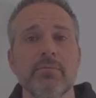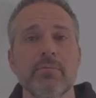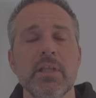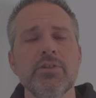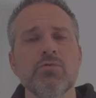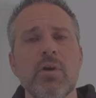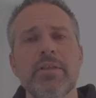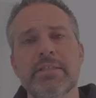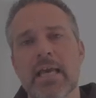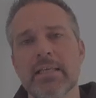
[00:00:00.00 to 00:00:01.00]
Let's run
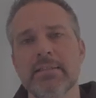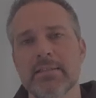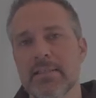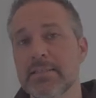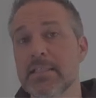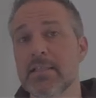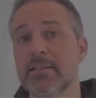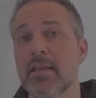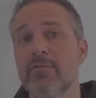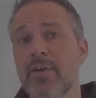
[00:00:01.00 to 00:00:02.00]
the tests and see
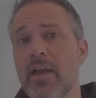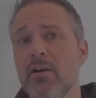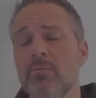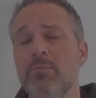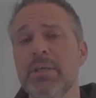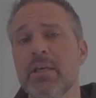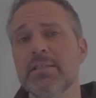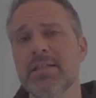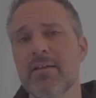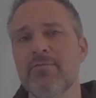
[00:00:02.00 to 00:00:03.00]
that they fail
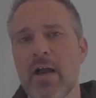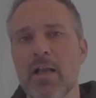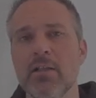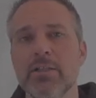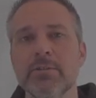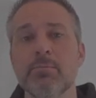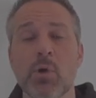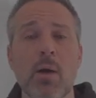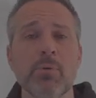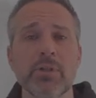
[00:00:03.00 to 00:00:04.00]
because that file is
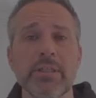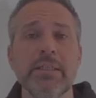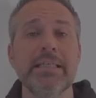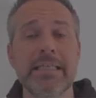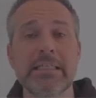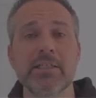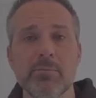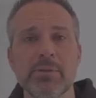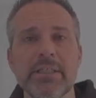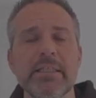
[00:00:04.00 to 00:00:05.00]
properly
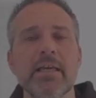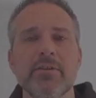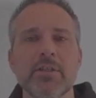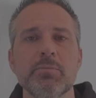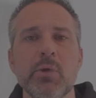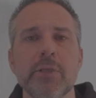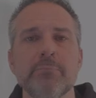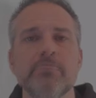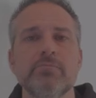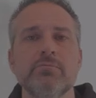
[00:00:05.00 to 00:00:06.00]
incomplete at this point.
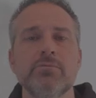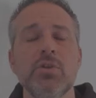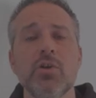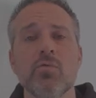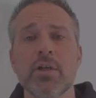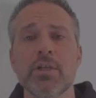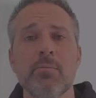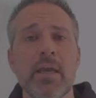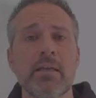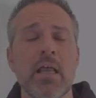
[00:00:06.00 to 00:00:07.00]
You can run
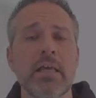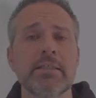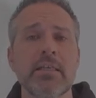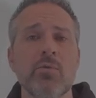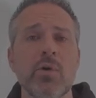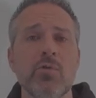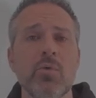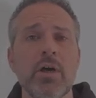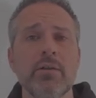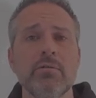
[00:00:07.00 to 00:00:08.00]
command lines any way you
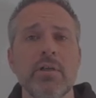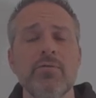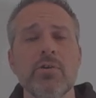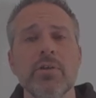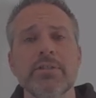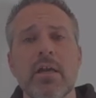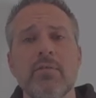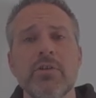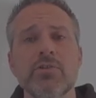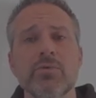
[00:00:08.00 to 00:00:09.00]
want. If you're
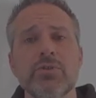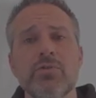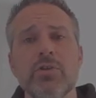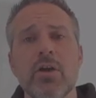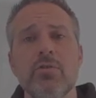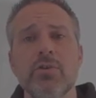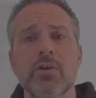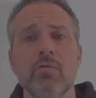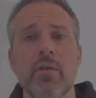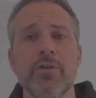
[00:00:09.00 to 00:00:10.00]
inside Visual Studio, you
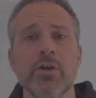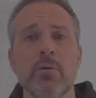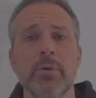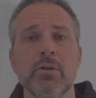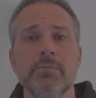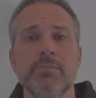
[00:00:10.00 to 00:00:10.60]
can run the terminal.